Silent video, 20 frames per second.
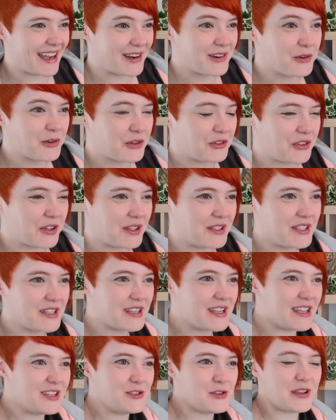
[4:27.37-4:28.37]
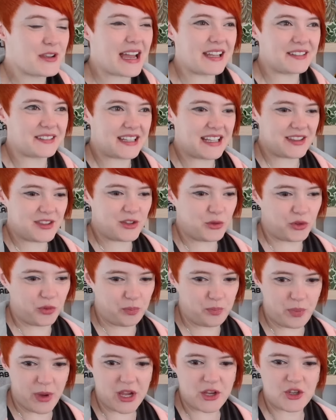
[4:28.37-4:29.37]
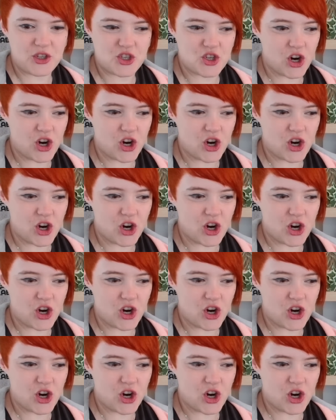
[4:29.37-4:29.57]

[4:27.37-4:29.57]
I noticed you guys get those big